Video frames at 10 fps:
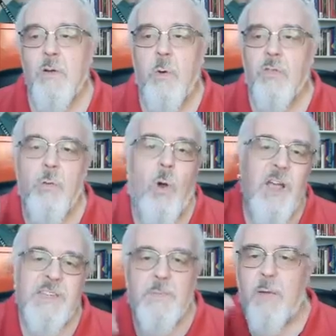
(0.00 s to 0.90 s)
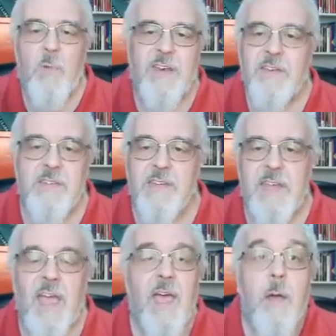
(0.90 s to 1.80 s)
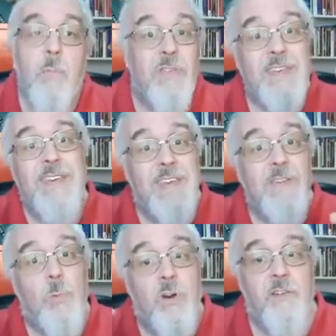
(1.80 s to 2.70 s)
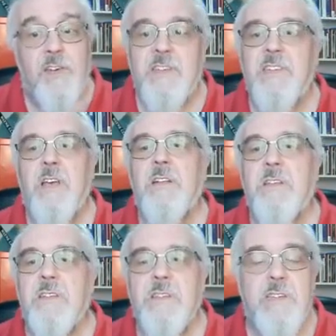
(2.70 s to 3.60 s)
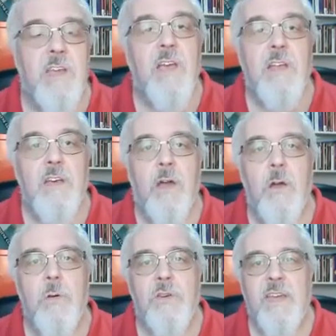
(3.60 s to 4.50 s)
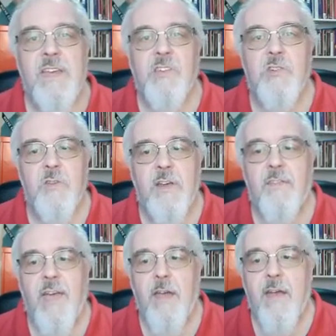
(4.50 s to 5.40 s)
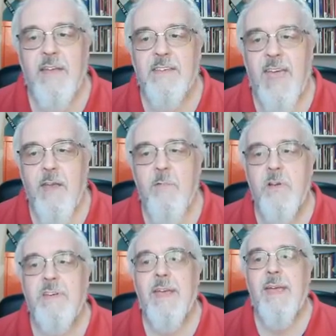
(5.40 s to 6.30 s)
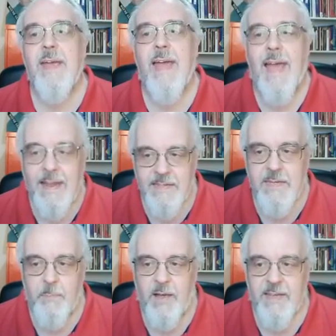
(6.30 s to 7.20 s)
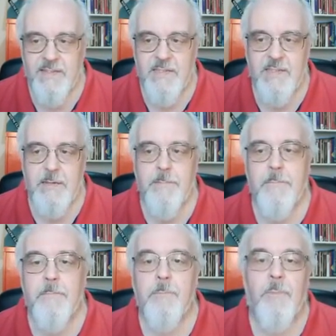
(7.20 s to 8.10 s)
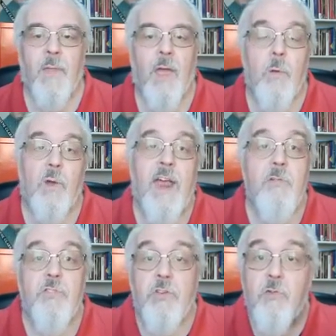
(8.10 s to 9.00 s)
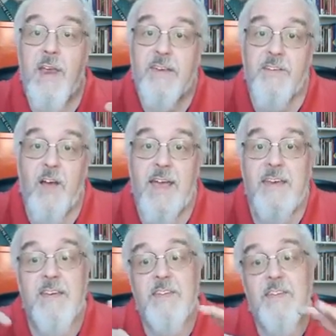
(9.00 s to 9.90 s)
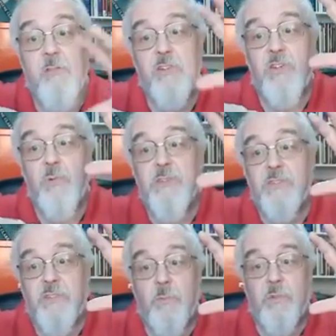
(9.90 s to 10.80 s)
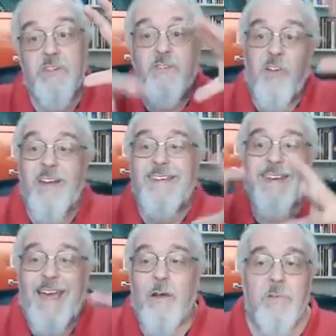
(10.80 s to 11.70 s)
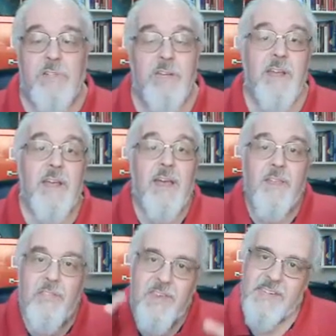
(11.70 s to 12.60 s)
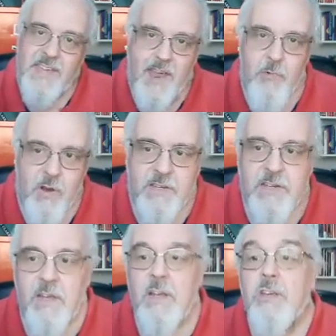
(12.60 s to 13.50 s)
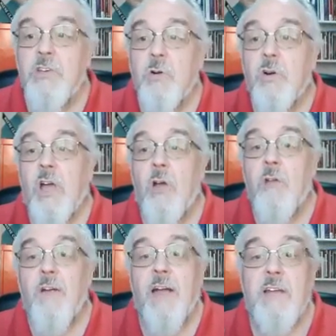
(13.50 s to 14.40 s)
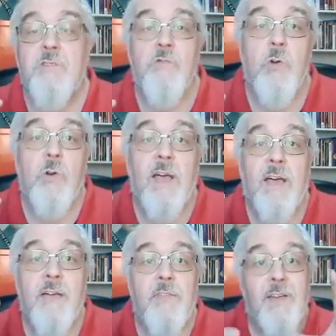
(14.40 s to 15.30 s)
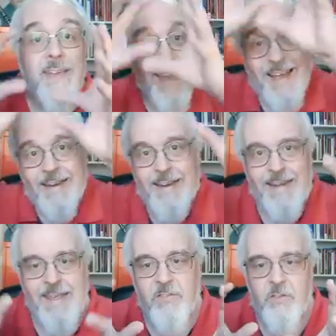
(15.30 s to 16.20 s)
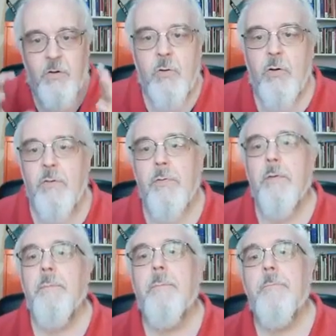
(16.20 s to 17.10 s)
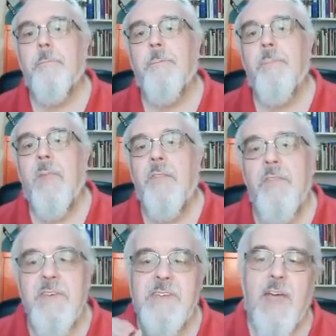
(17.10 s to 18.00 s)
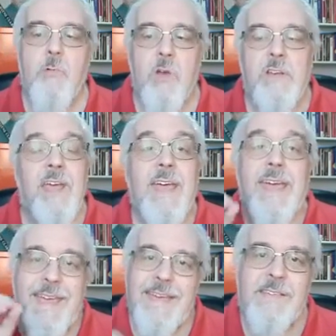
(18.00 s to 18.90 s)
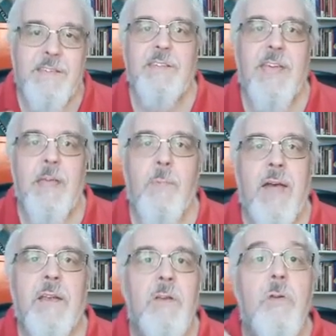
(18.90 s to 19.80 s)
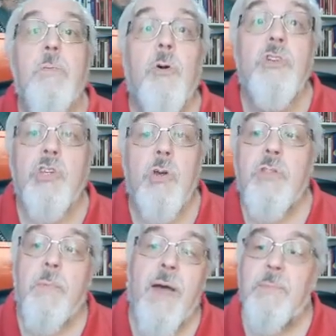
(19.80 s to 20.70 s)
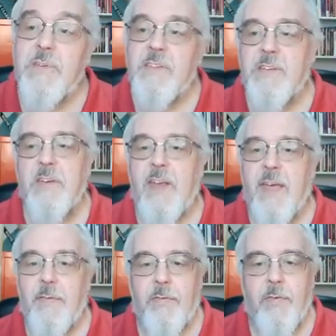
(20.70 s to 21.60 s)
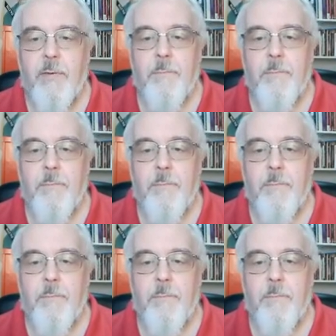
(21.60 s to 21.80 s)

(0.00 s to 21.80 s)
one the wise men went to see, but this is one of his sons, known to history as Herod Antipas. When Herod the Great died, his territory was, was divided out and this Herod took over as ruler of Galilee in the north. This Herod is the same man who put John the Baptist to death.